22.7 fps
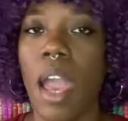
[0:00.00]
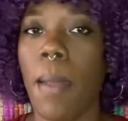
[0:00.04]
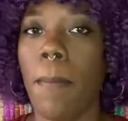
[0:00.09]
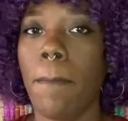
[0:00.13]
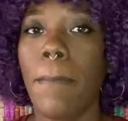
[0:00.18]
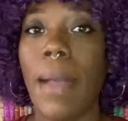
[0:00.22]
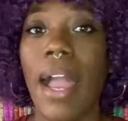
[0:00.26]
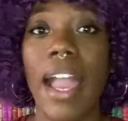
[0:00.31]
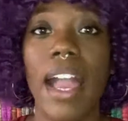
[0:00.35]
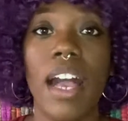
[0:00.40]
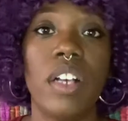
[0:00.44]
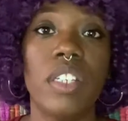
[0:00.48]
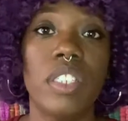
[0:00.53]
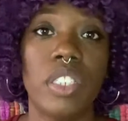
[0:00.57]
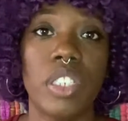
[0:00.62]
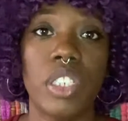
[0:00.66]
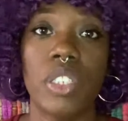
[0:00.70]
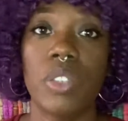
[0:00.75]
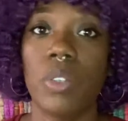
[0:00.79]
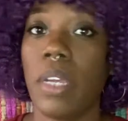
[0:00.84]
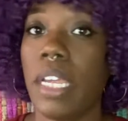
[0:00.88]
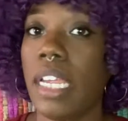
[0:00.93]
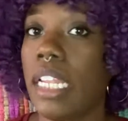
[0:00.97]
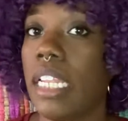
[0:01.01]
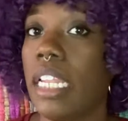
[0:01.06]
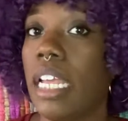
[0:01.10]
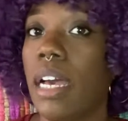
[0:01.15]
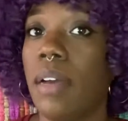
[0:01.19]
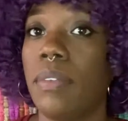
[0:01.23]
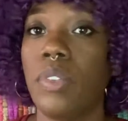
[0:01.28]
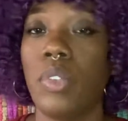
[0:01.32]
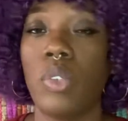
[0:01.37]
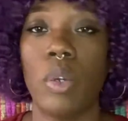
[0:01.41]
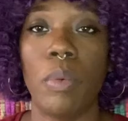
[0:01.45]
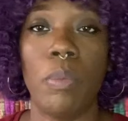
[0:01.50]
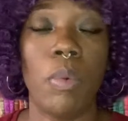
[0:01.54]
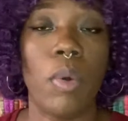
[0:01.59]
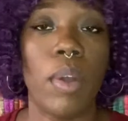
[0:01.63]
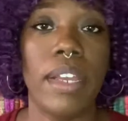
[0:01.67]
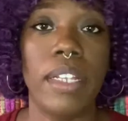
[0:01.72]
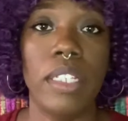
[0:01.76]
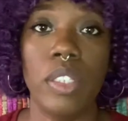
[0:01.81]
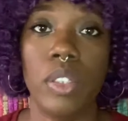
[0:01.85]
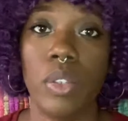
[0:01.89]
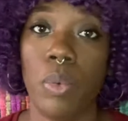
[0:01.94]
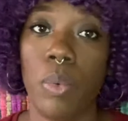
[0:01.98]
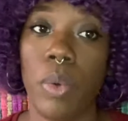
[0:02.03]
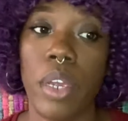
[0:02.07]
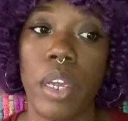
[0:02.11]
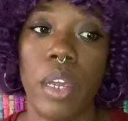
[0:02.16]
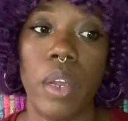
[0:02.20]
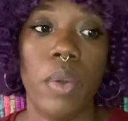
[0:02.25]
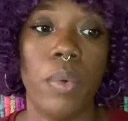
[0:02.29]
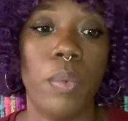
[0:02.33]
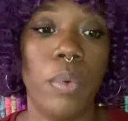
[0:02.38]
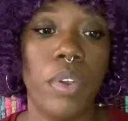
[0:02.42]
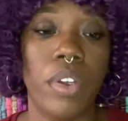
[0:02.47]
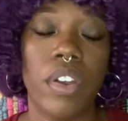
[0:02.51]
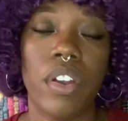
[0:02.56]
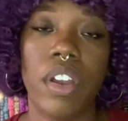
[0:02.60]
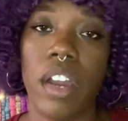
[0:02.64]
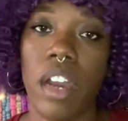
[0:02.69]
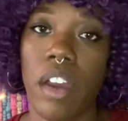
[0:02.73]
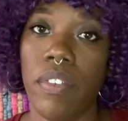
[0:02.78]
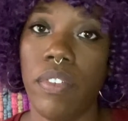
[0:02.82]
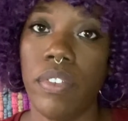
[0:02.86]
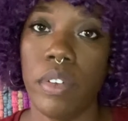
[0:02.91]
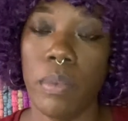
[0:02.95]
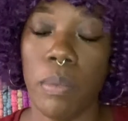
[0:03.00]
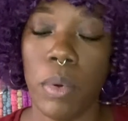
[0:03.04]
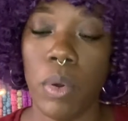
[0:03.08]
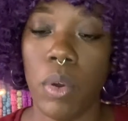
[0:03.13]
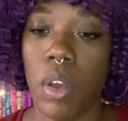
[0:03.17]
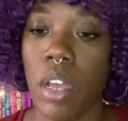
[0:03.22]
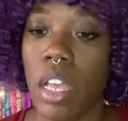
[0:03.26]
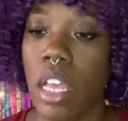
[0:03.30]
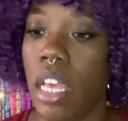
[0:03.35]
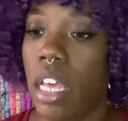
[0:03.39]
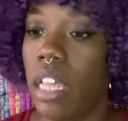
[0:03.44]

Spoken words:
My house is straightened up to a point to where we are comfortable.